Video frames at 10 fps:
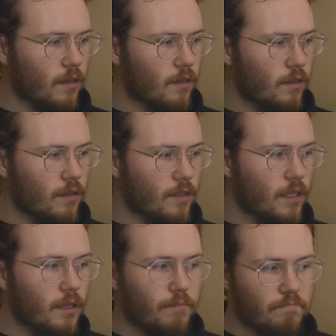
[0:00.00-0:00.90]
you can
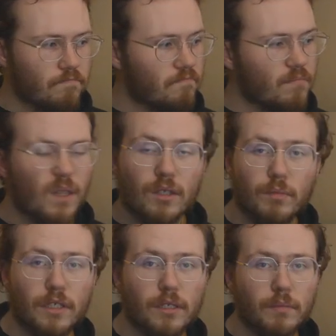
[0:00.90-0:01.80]
see it's a
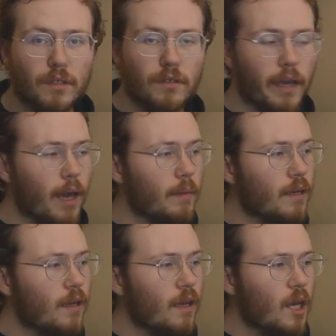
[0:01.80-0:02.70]
pretty simple little cabin,
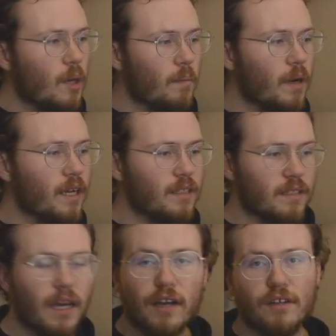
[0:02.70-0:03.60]
but it's
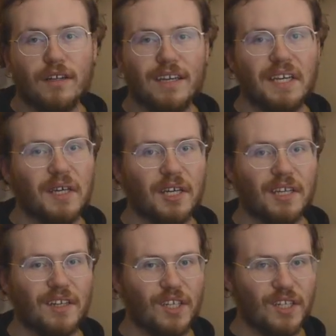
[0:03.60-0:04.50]
entirely
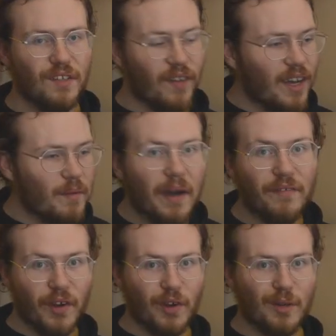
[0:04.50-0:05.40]
defined by
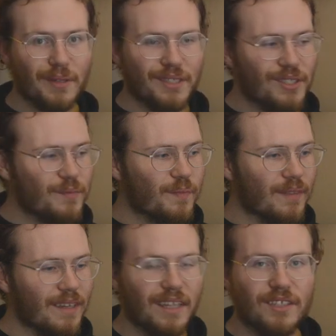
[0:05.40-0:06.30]
variables,
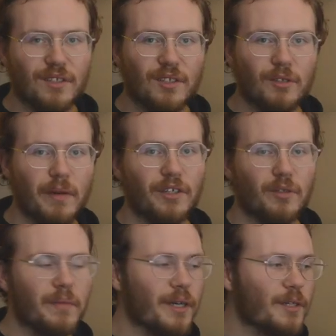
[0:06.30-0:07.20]
and that's the special part.